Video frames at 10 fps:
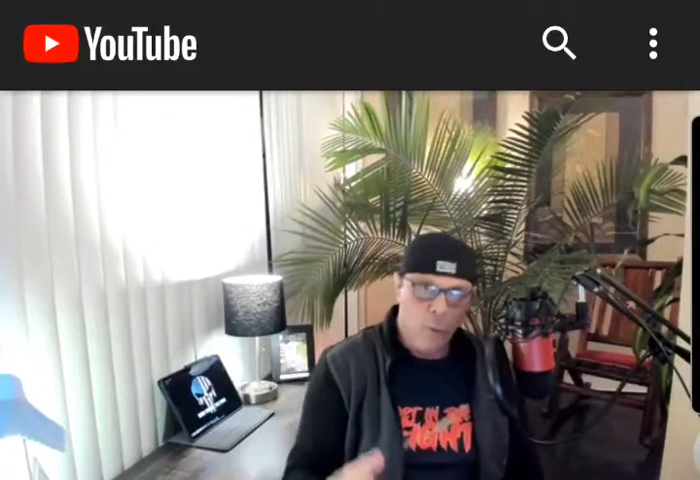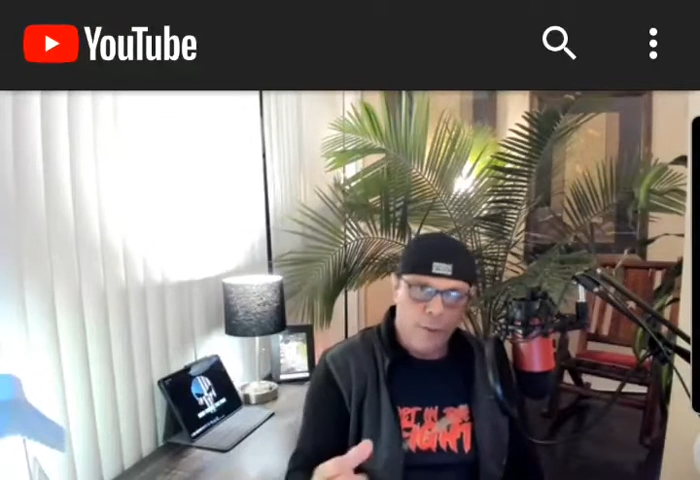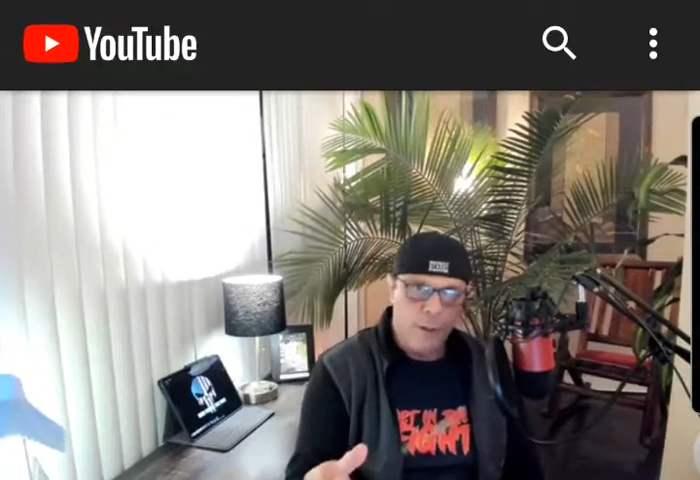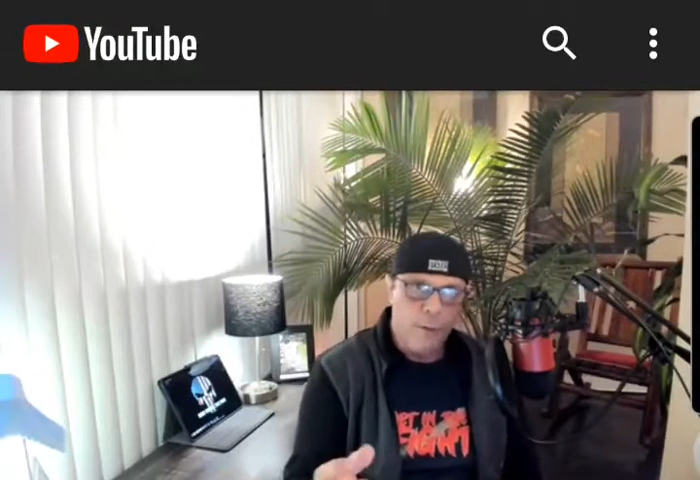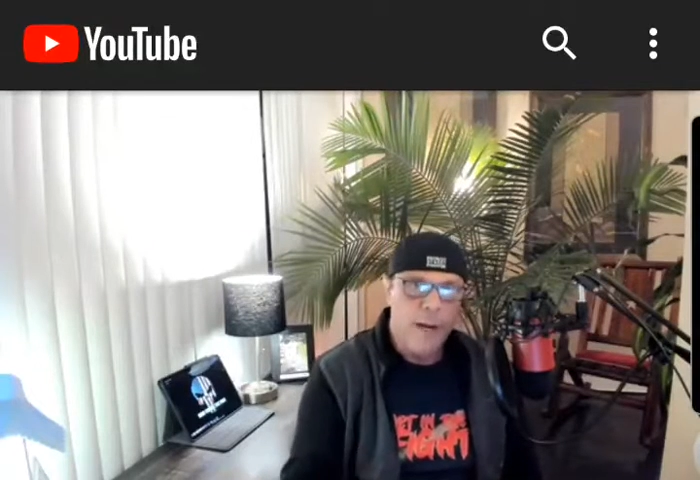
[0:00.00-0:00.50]

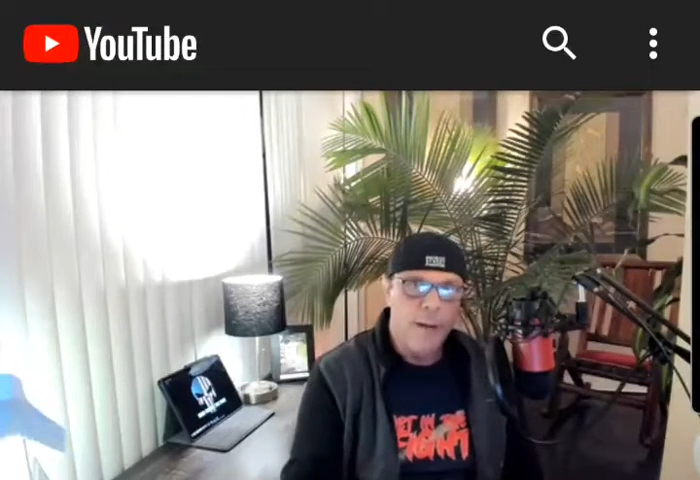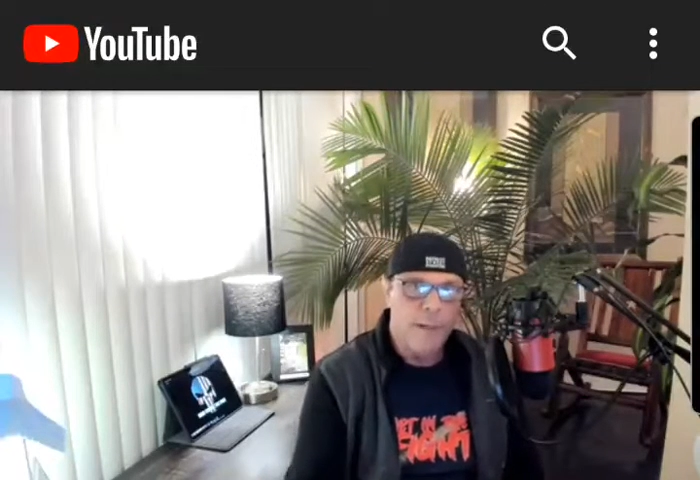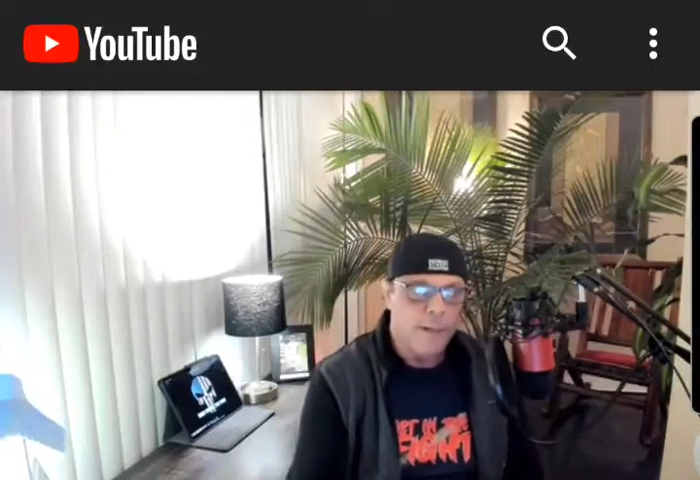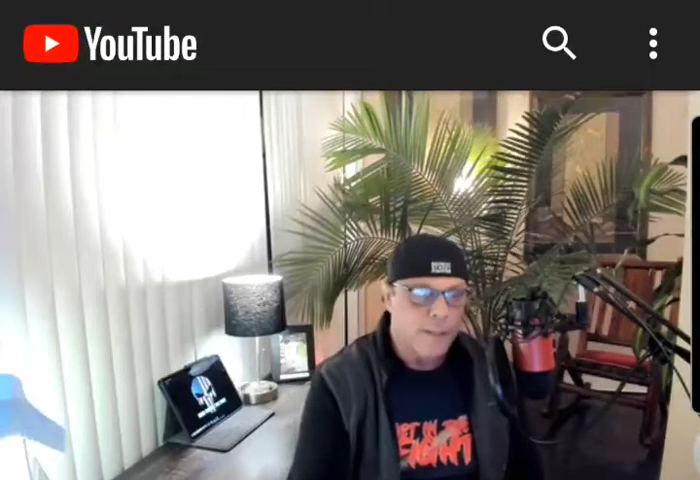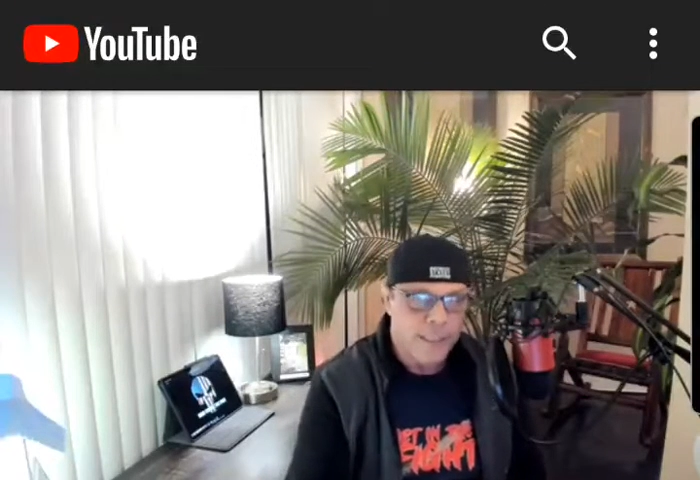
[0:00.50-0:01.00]
with a
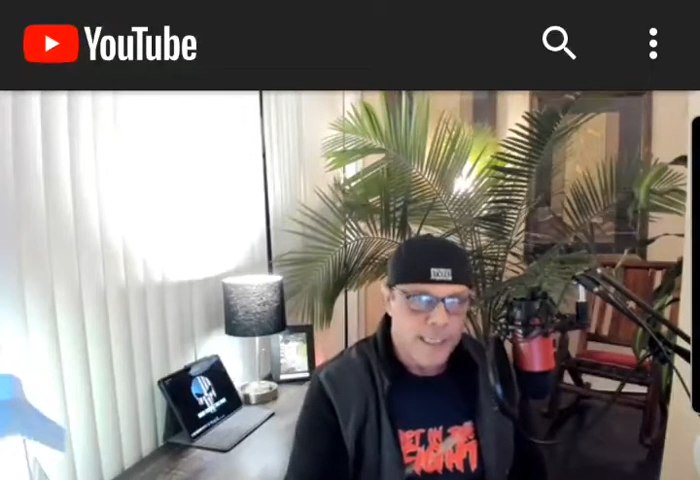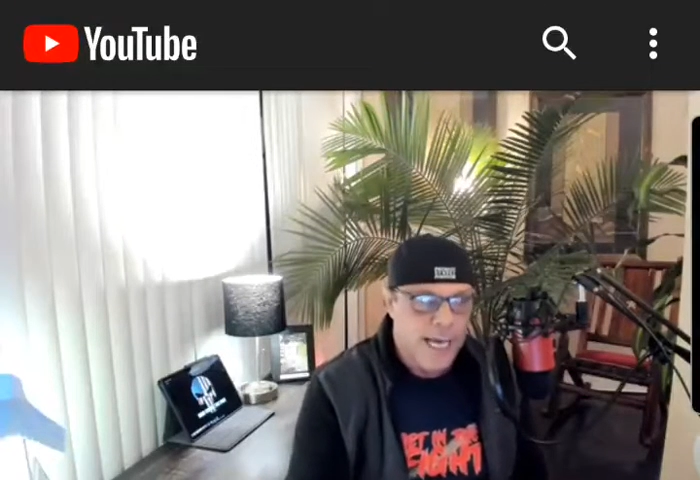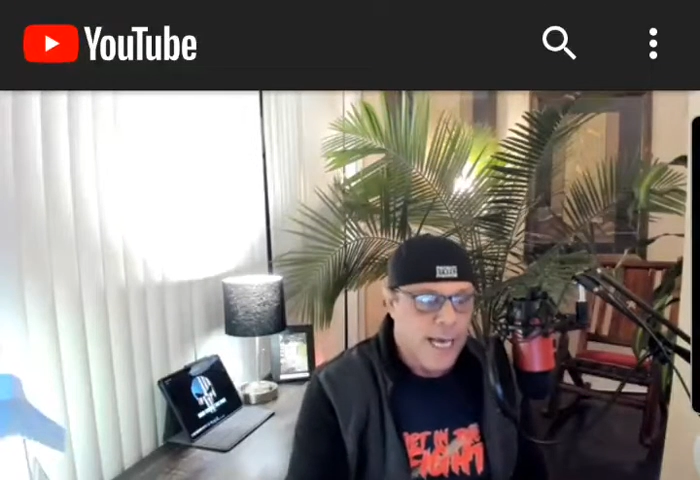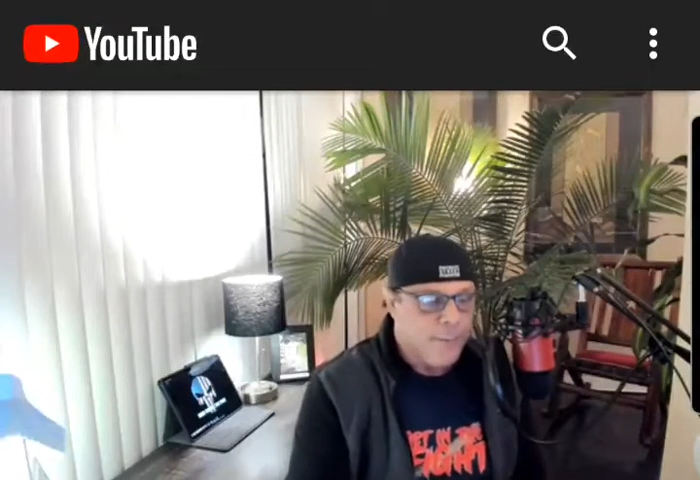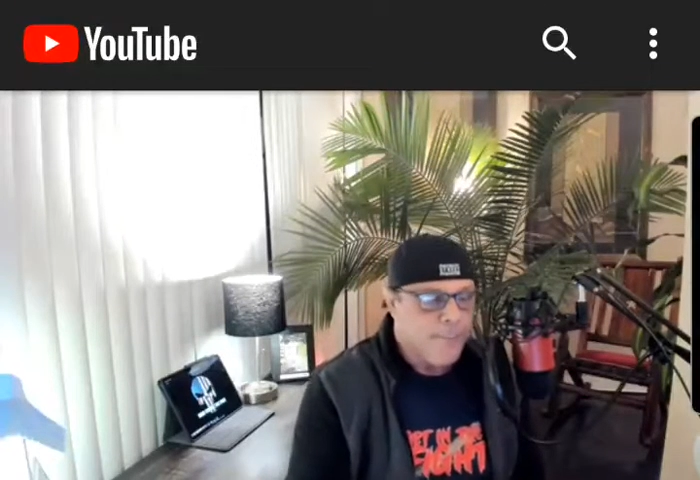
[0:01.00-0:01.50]
grip. You could
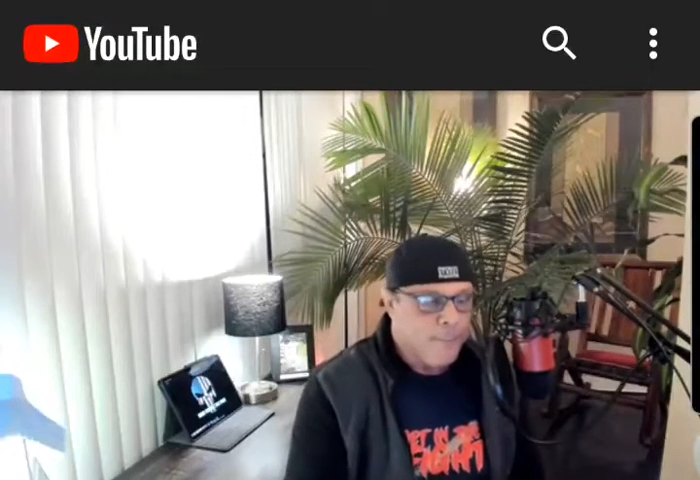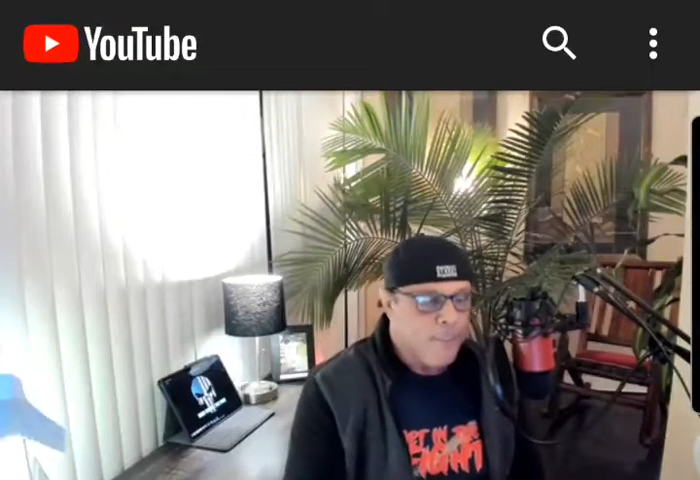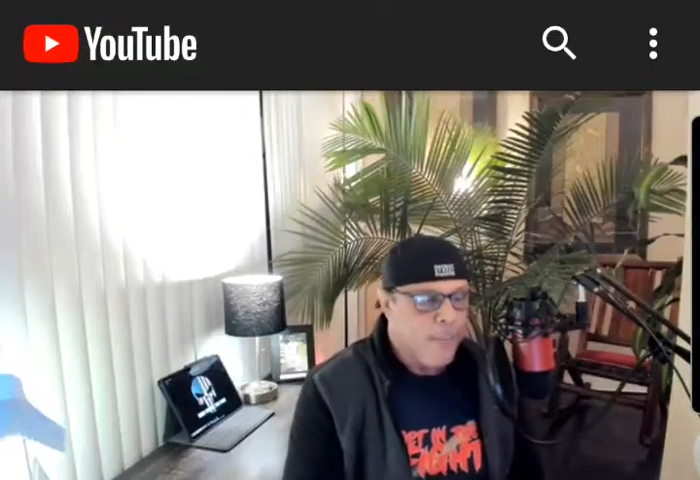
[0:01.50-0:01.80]
see that.